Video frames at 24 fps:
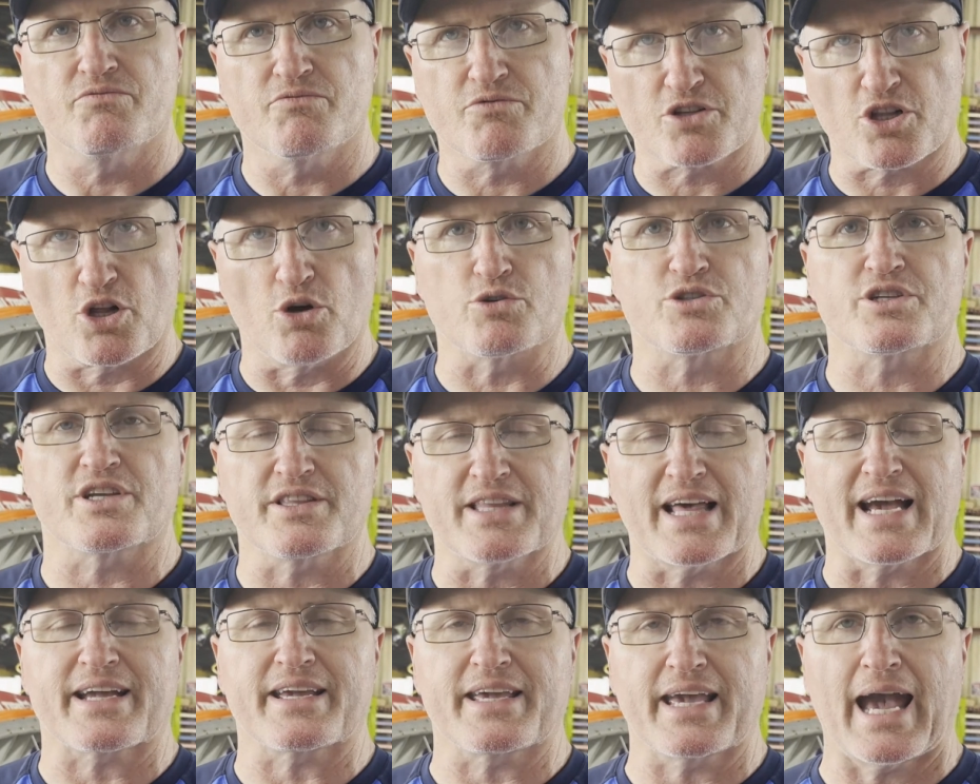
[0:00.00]
closing
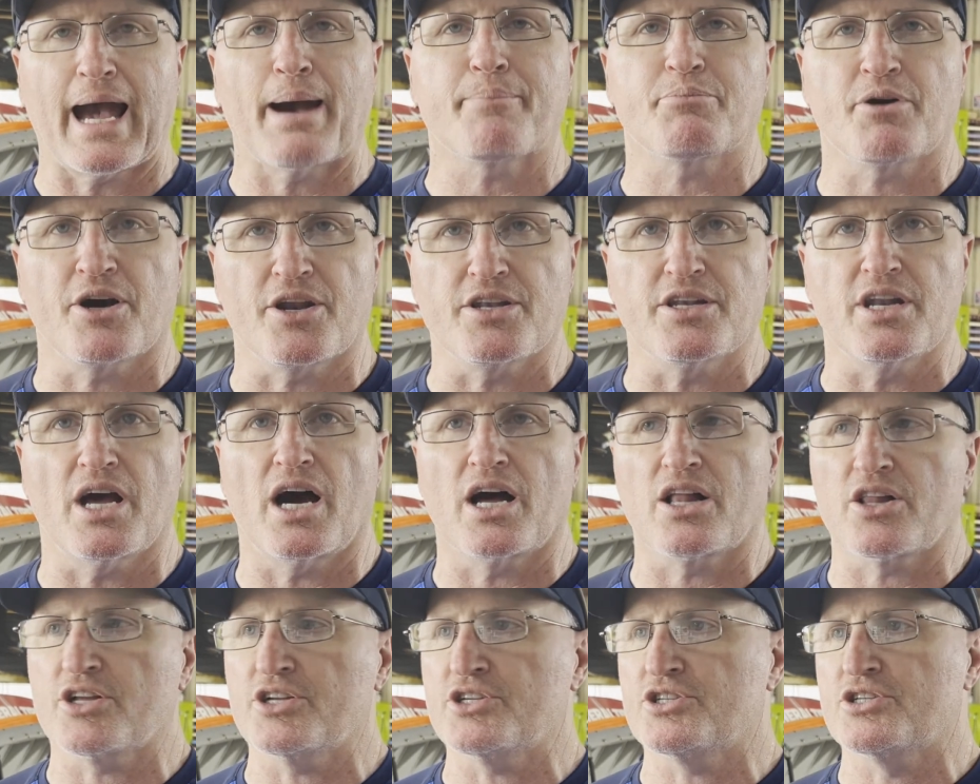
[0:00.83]
that gap on
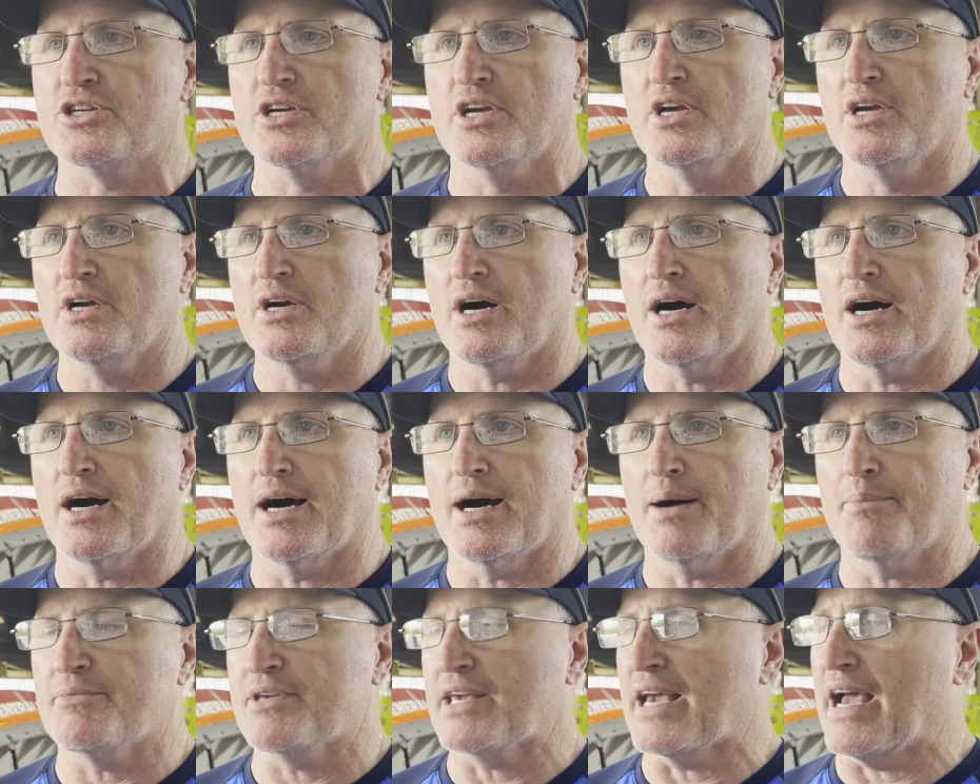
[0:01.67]
knowledge.
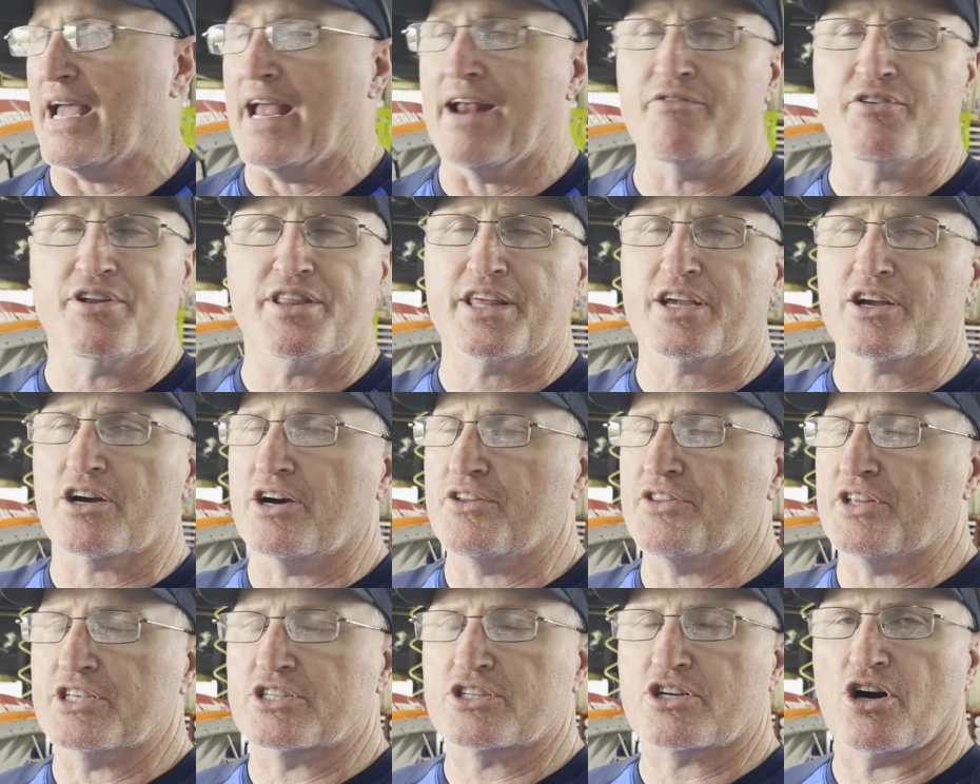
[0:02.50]
Everything
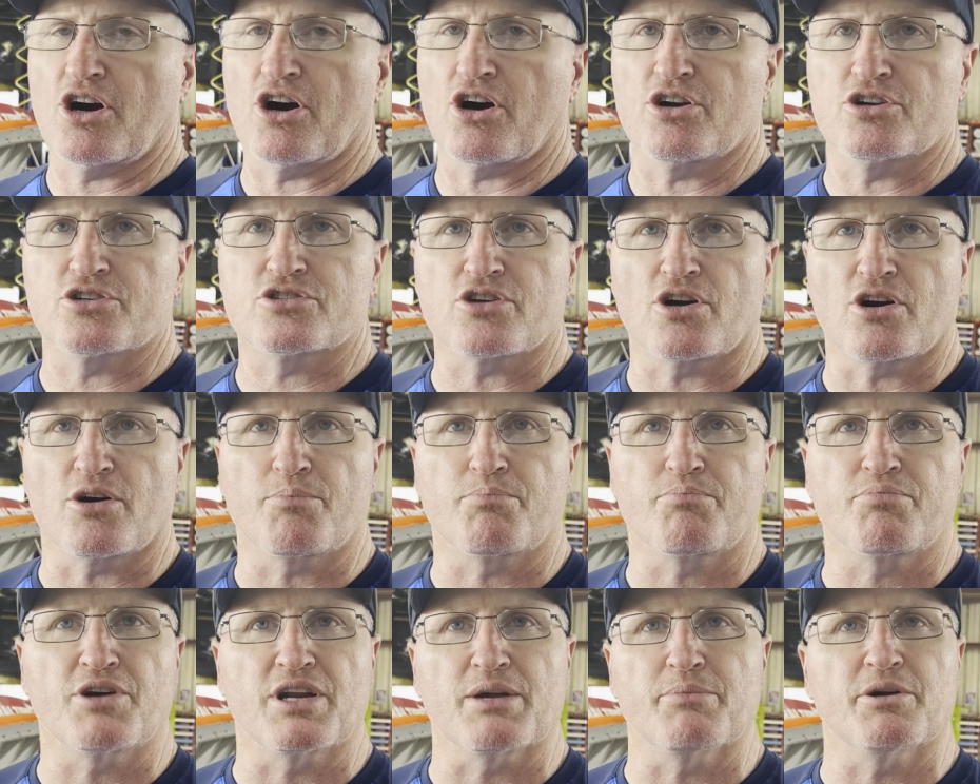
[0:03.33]
on these cars are
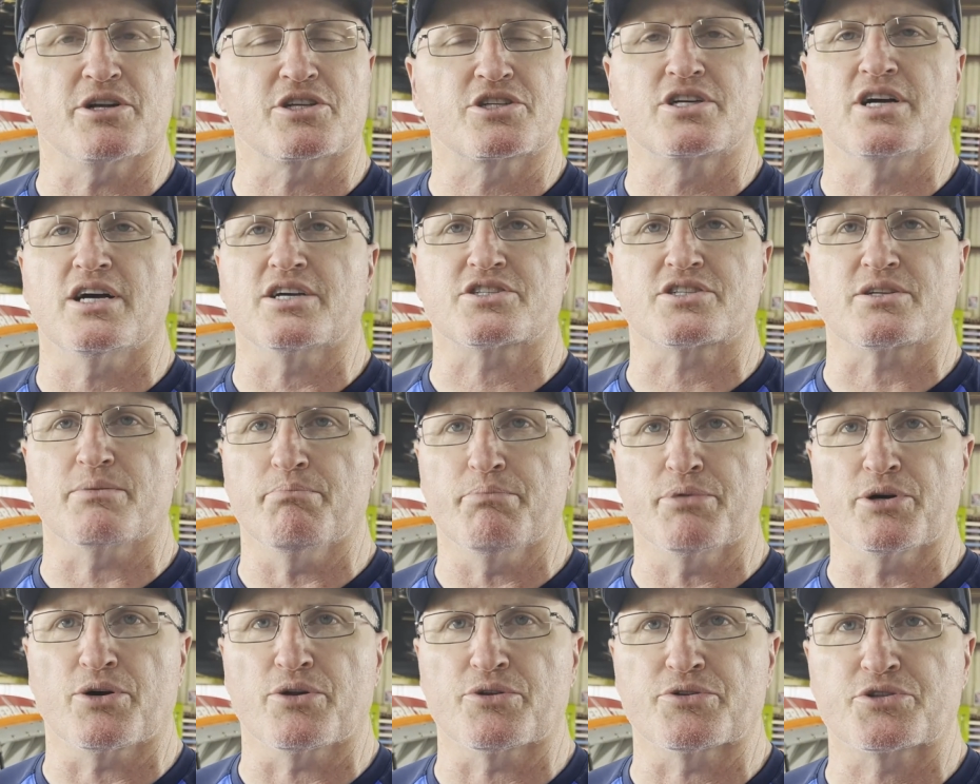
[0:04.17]
pretty much custom
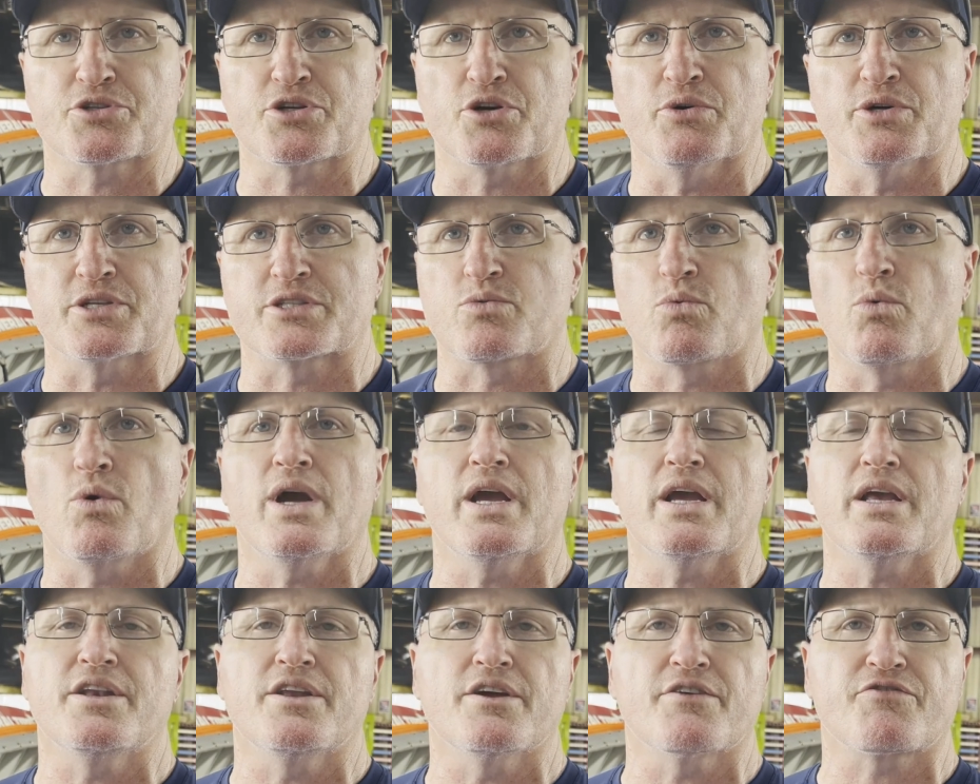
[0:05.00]
built, so it's
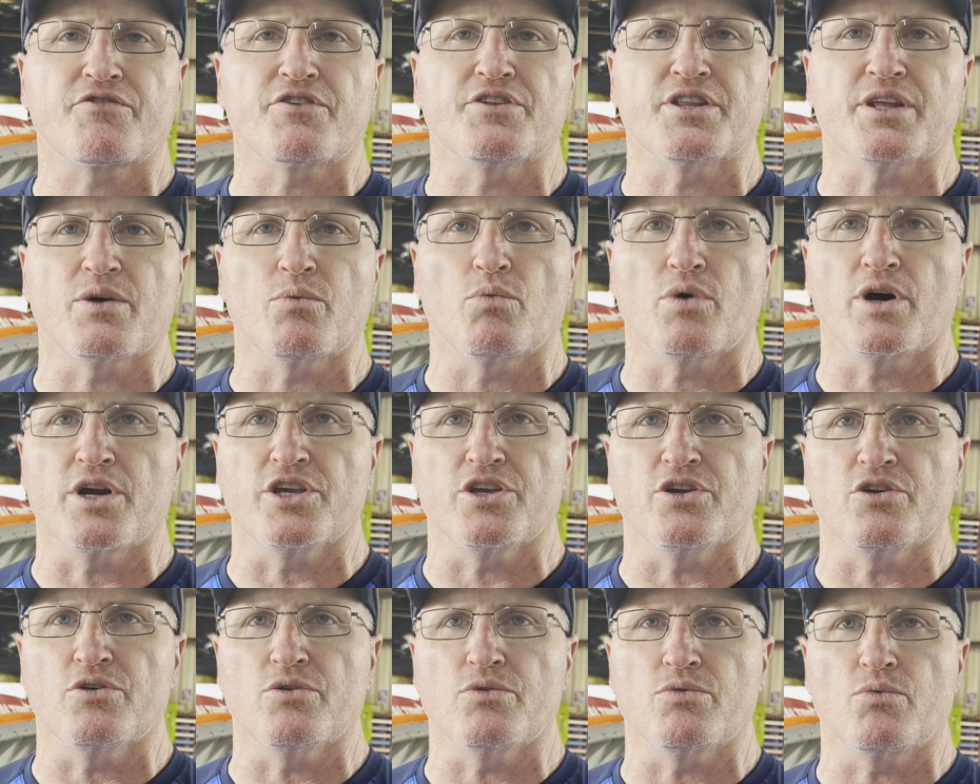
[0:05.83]
way different than what
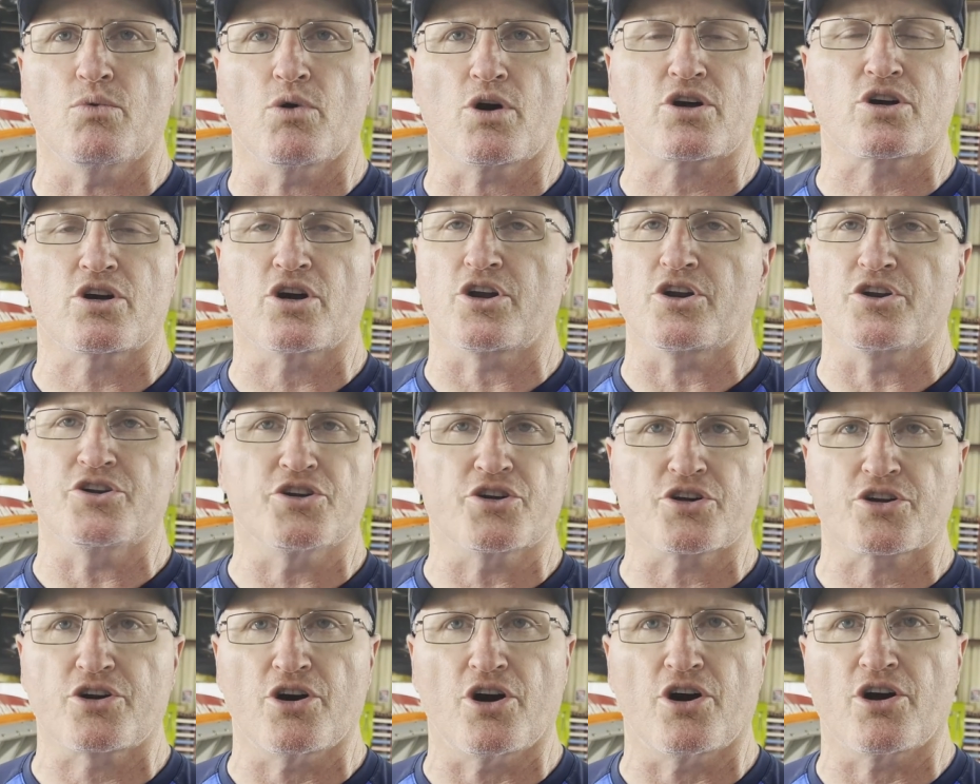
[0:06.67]
you work on
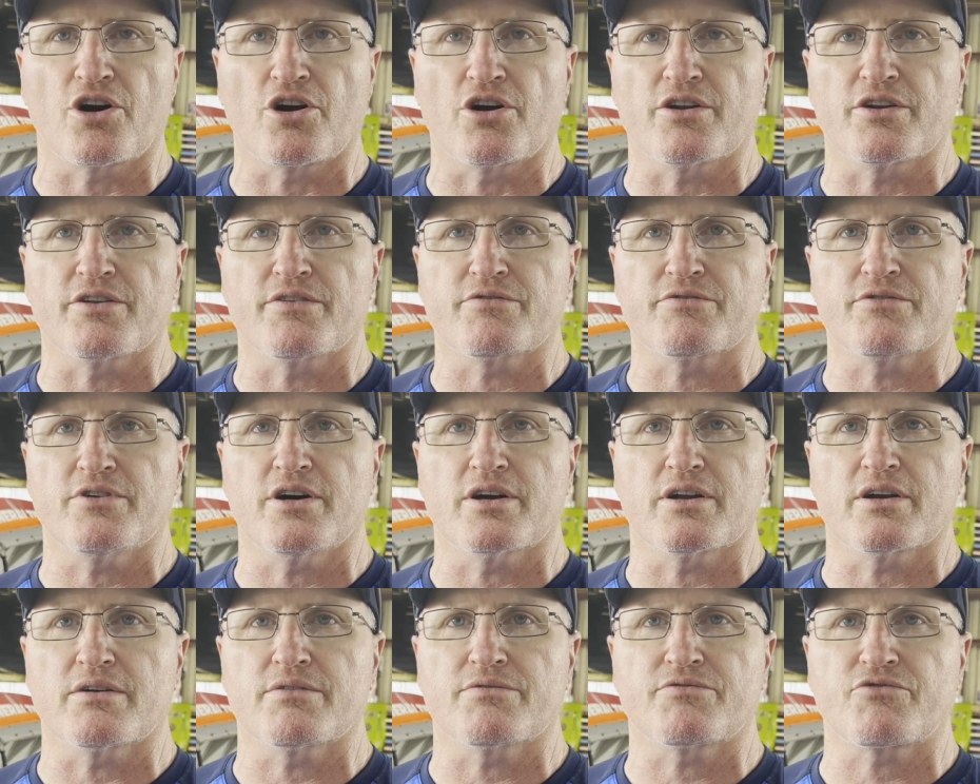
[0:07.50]
your car on
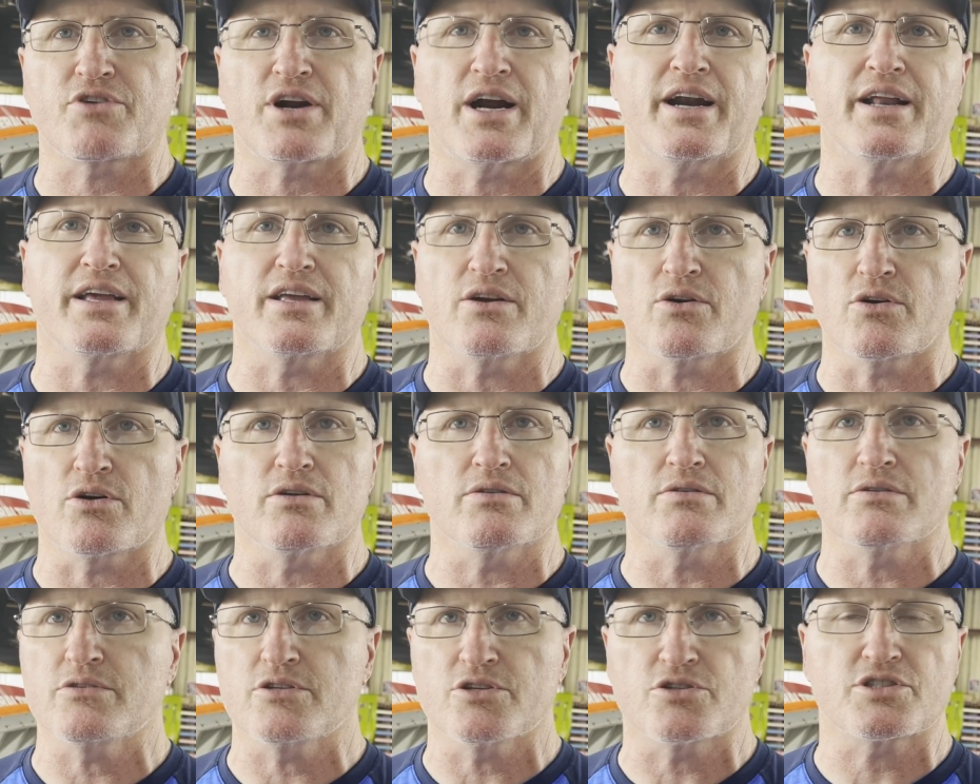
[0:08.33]
a Friday or
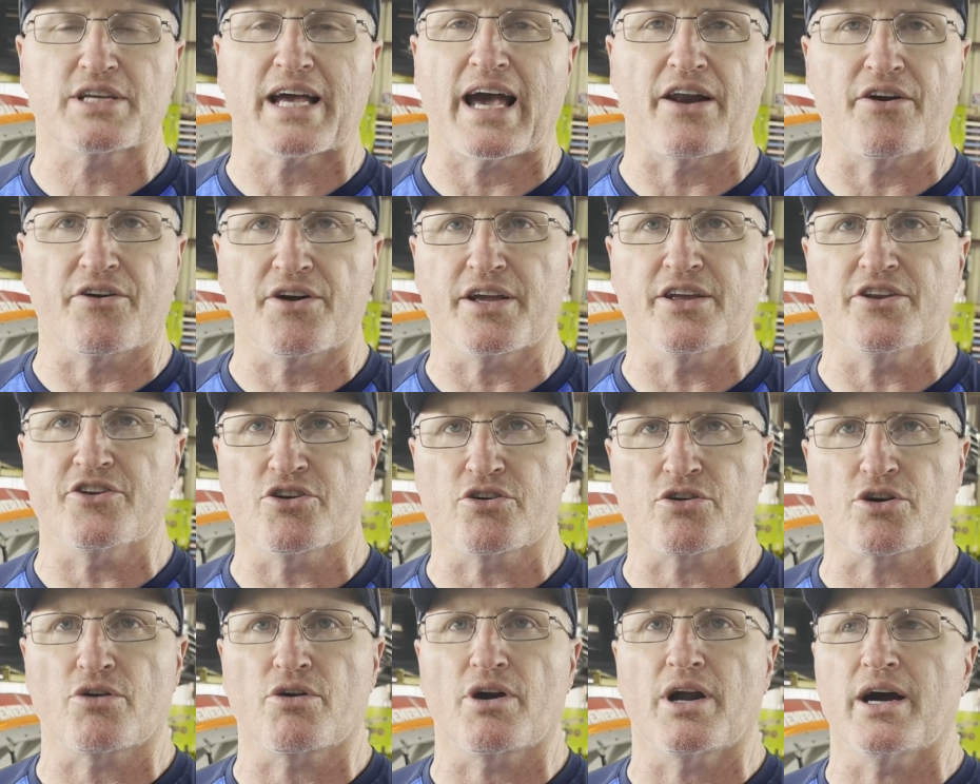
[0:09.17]
Saturday in your
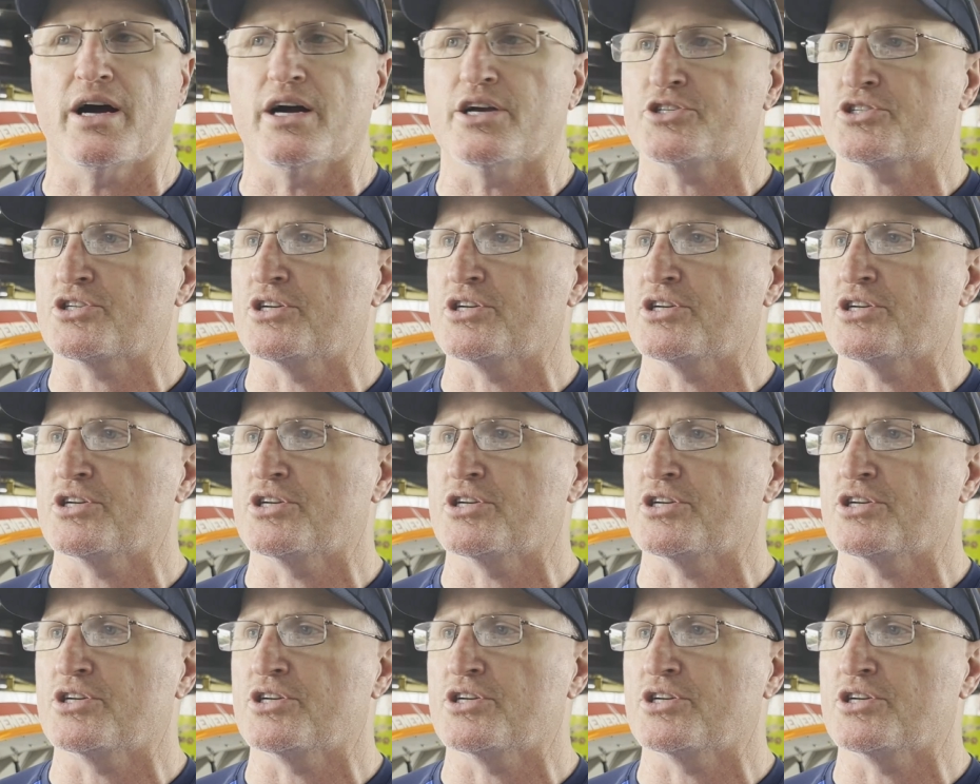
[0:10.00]
garage.